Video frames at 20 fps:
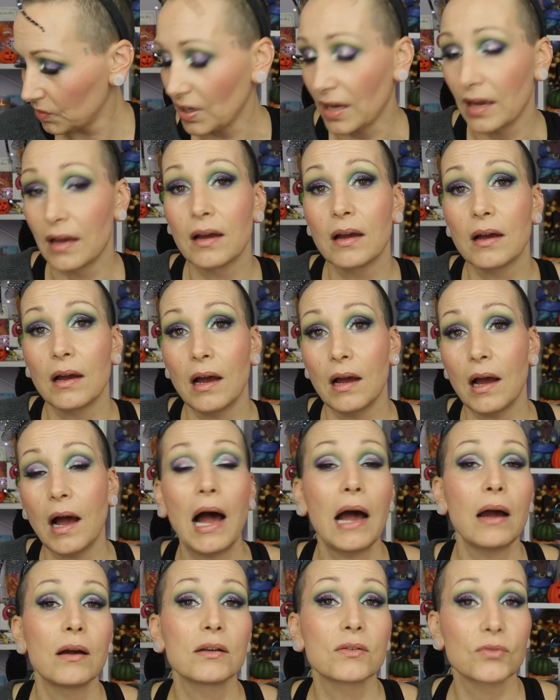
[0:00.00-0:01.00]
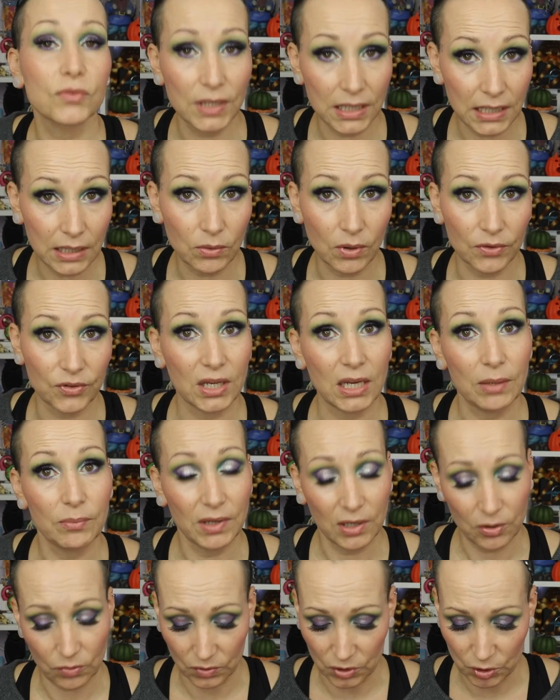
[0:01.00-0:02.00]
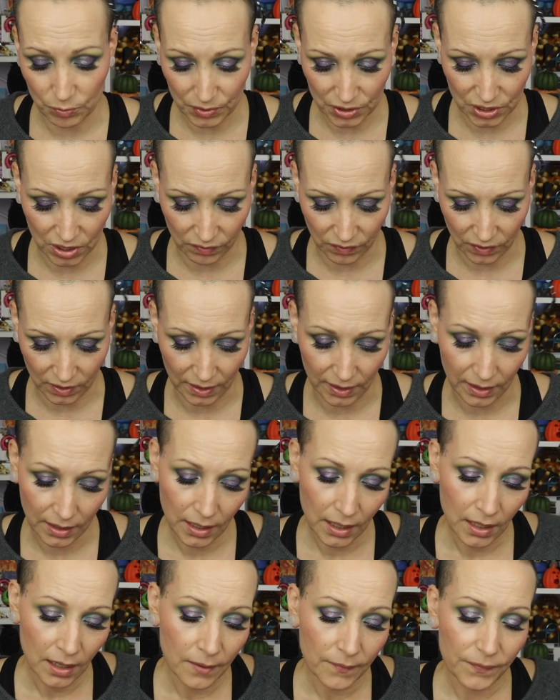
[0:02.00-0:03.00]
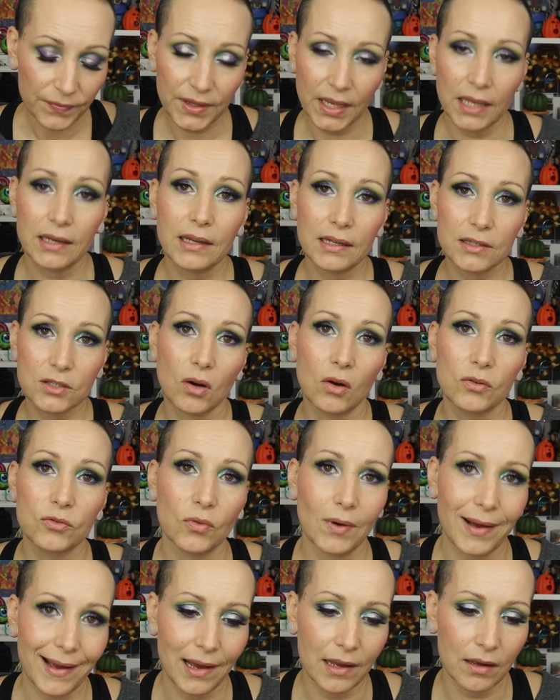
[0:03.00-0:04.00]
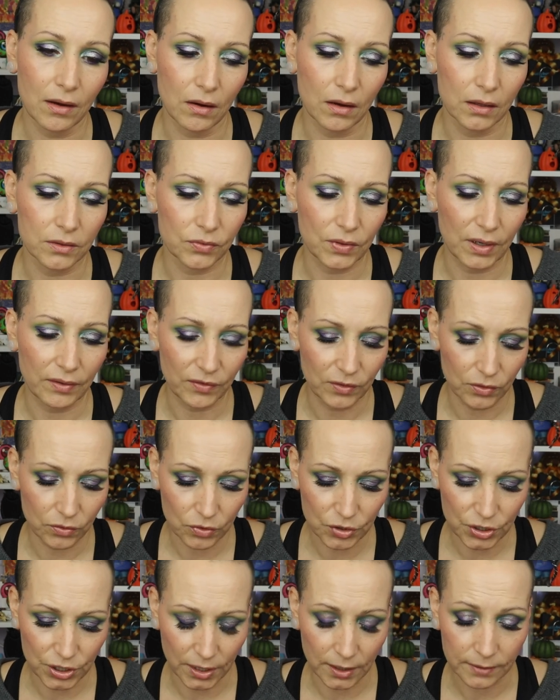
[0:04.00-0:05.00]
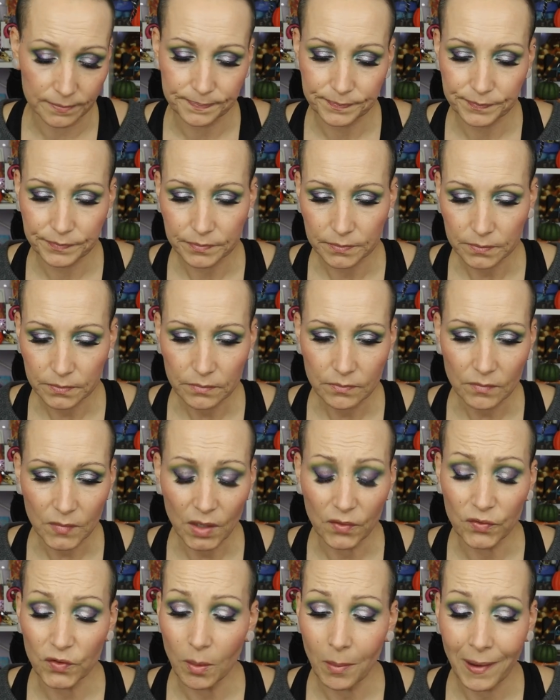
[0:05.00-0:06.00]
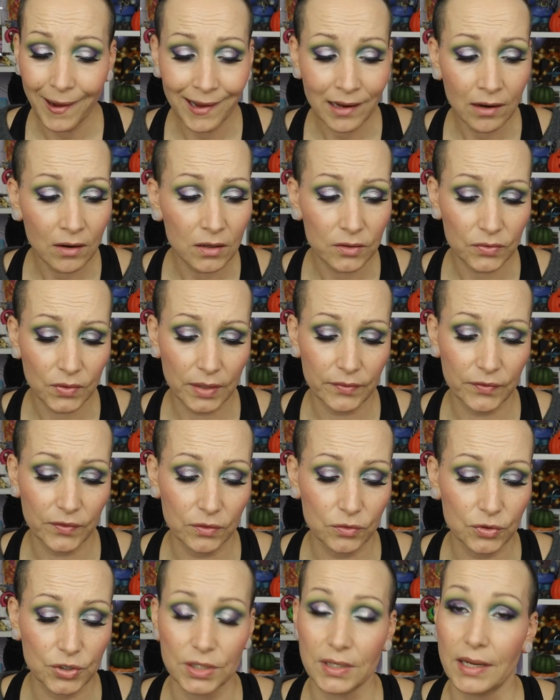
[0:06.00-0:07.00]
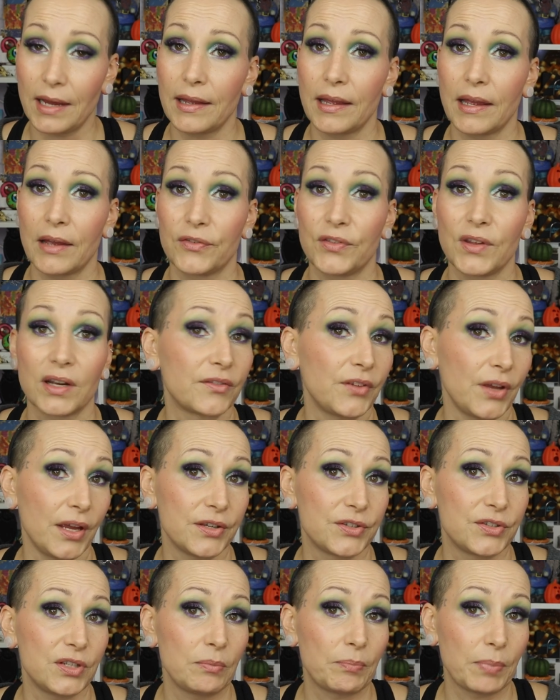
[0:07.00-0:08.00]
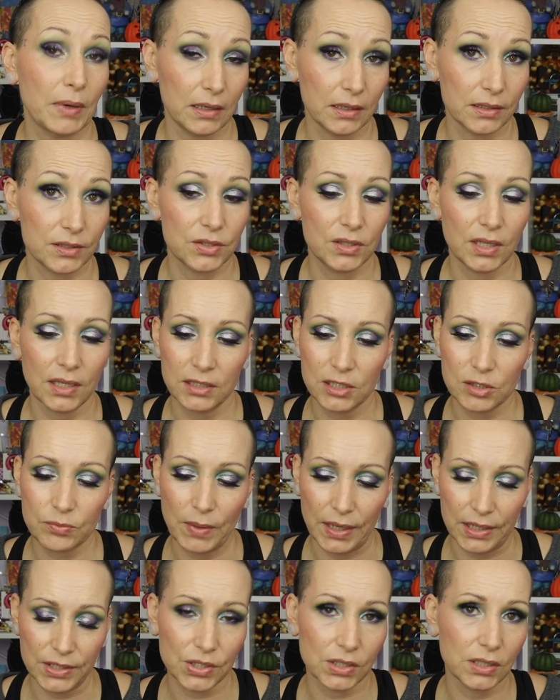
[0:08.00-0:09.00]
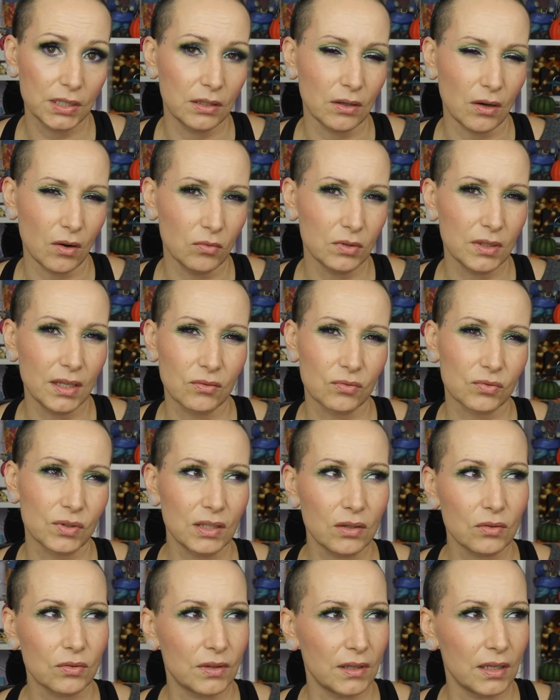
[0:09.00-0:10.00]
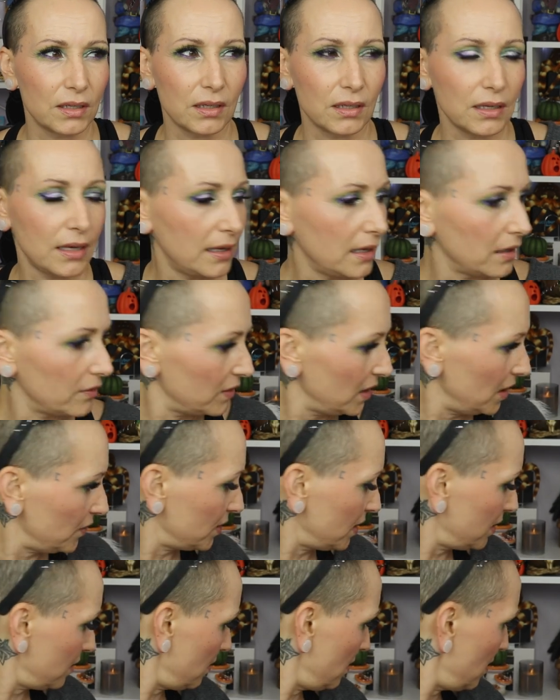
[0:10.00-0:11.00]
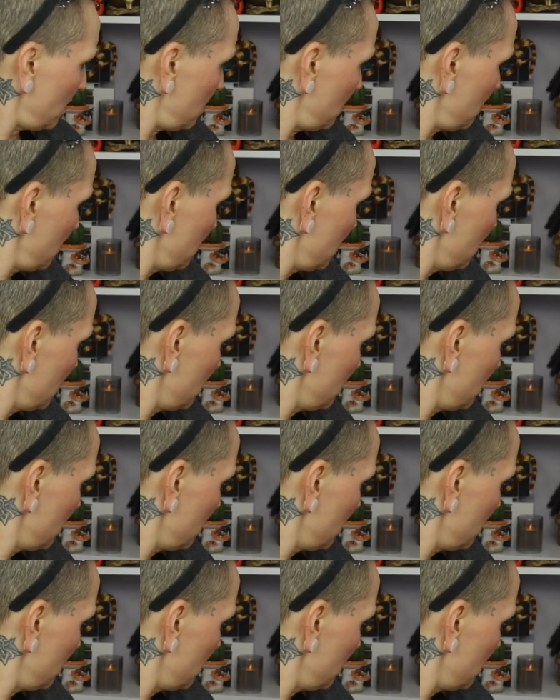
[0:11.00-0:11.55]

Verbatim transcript: but yeah, I really want to keep this one specifically. Then let's go to iHeart Revolution. From iHeart Revolution, I have their tasty palettes. That is basically the only real thing that I have left, I think.